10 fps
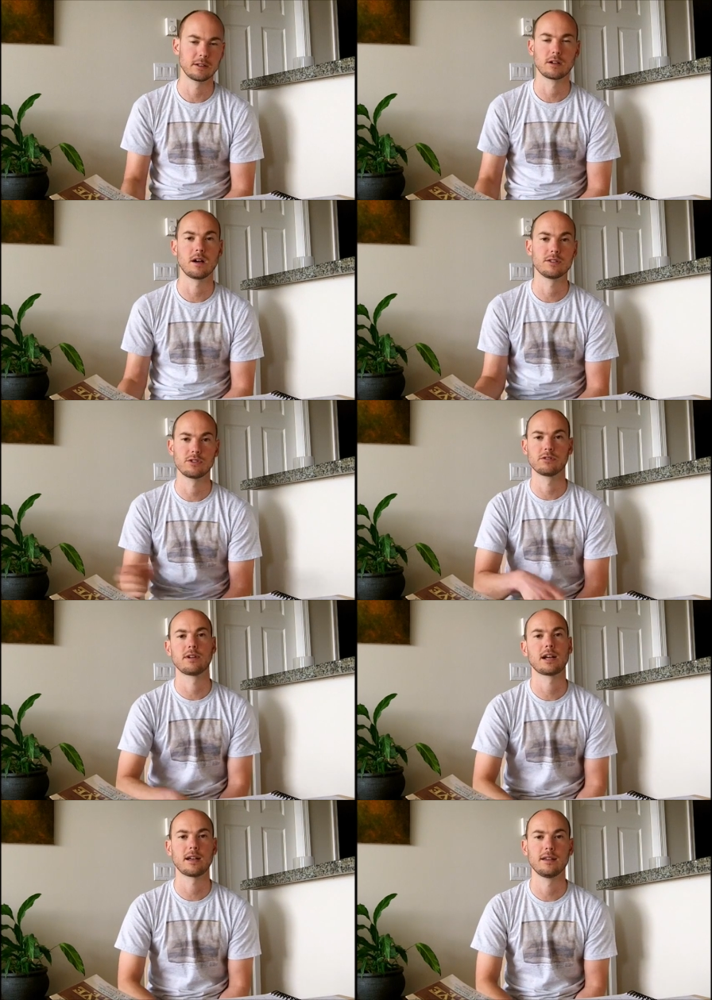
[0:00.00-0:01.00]
They're causing a
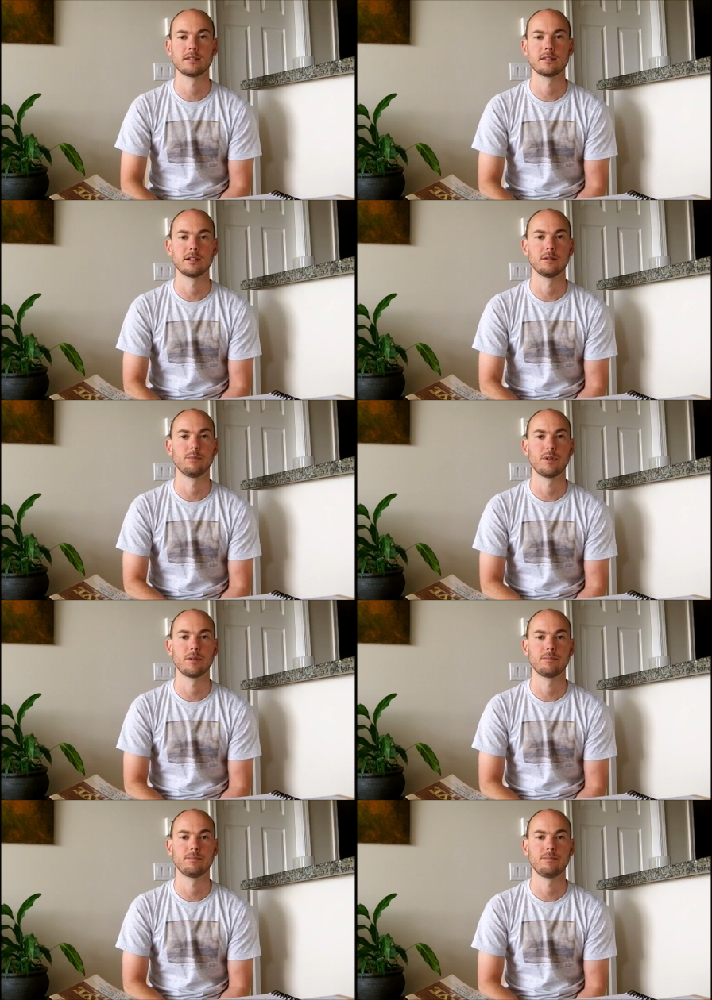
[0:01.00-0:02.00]
ruckus.
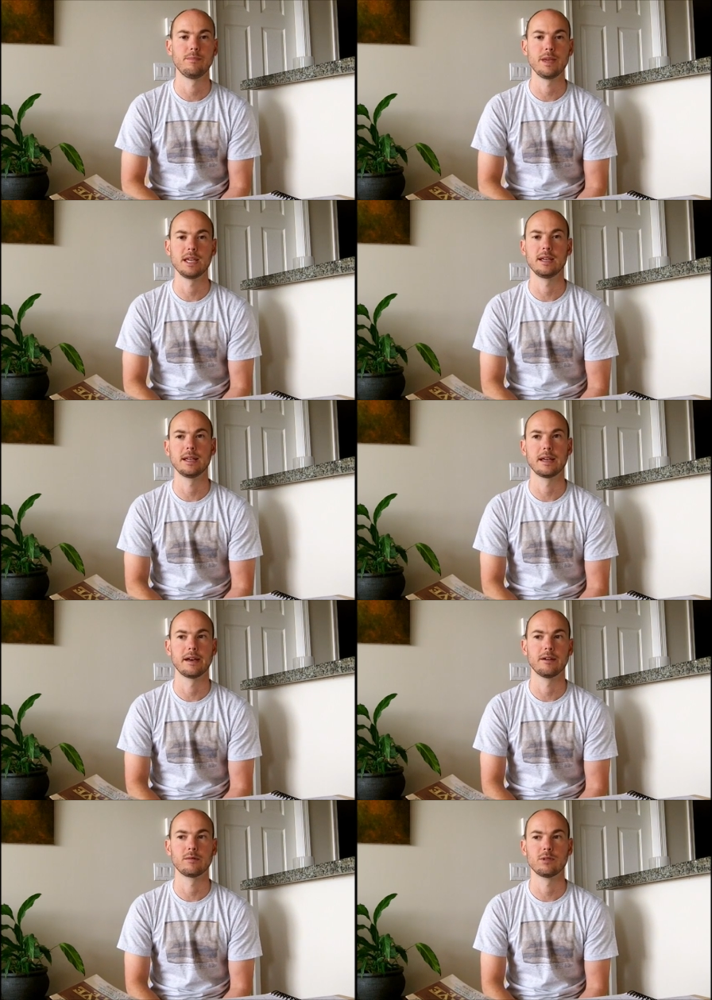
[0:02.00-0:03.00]
They're being
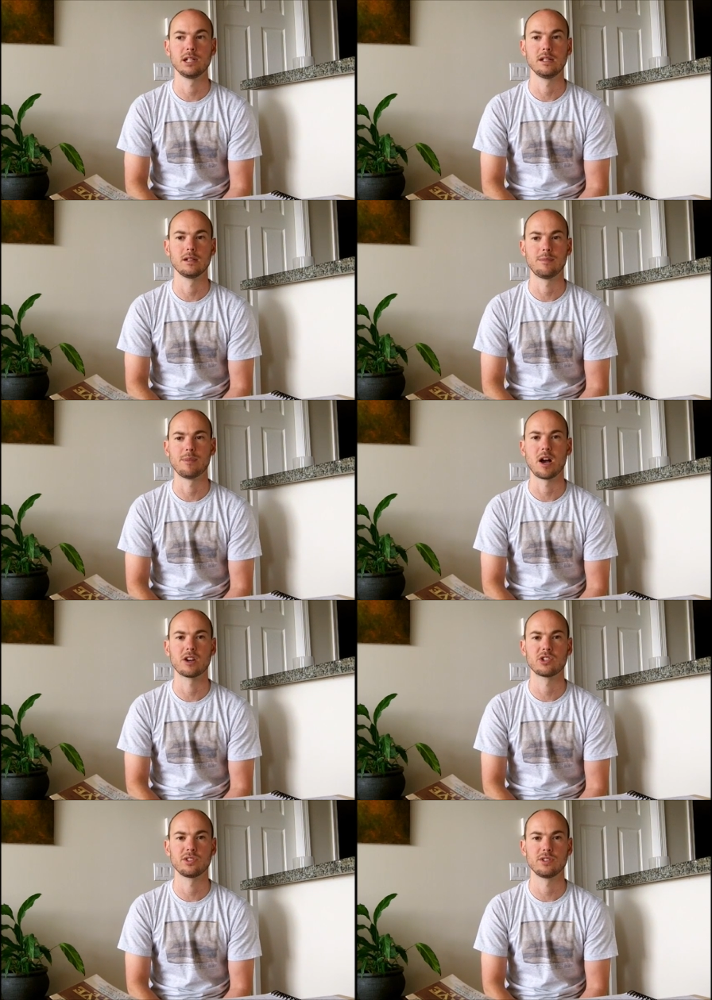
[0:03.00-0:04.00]
a real
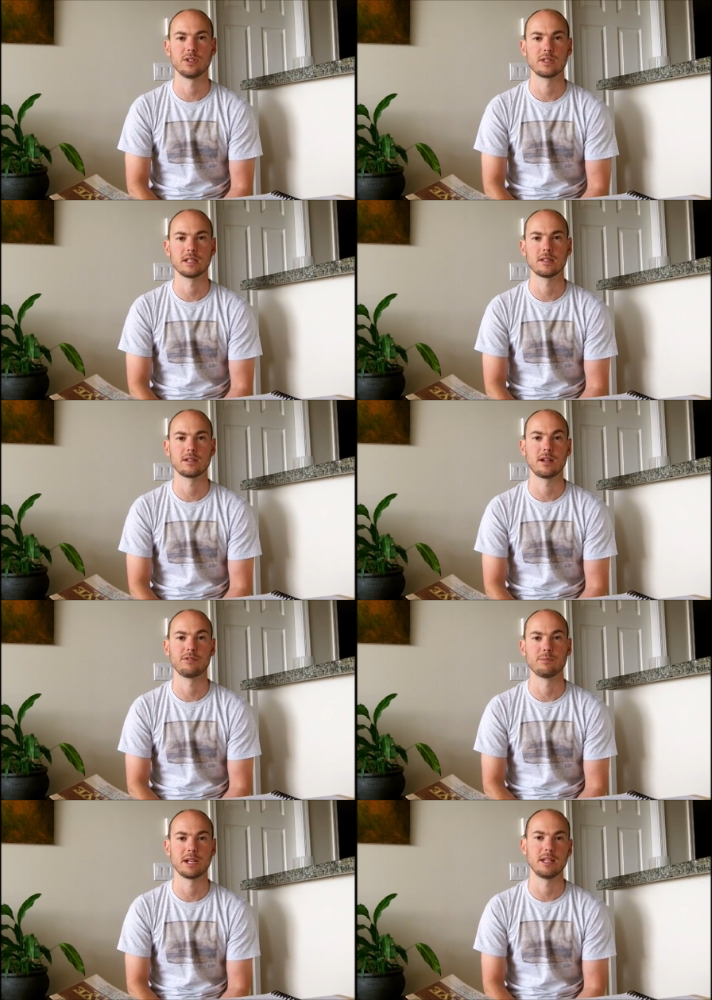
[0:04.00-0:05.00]
obnoxious nuisance to
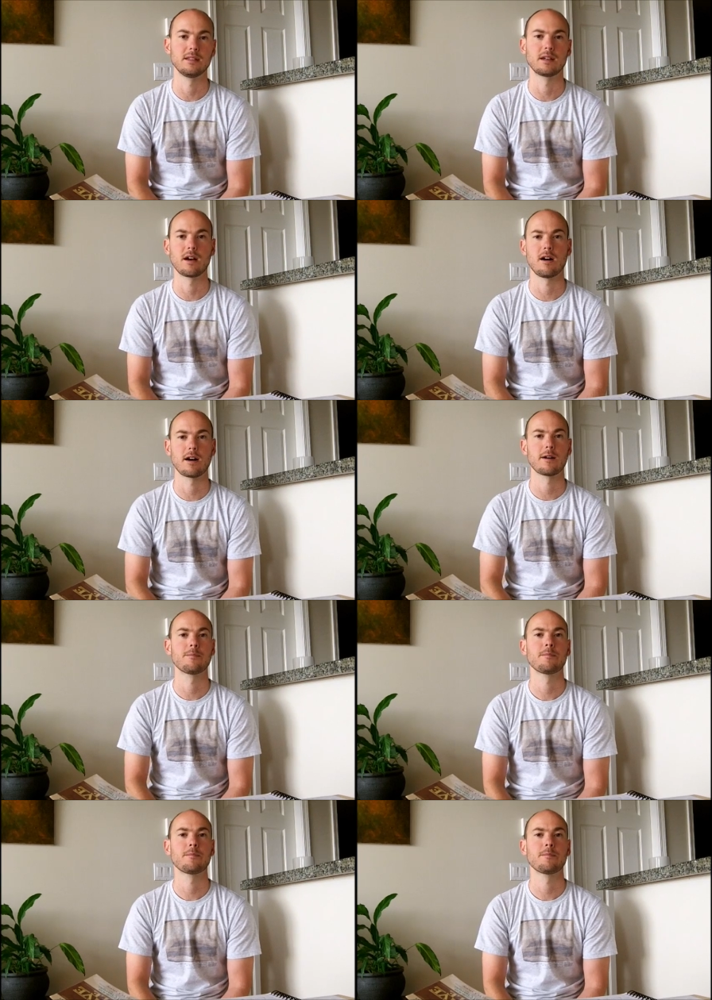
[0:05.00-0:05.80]
everybody in the car.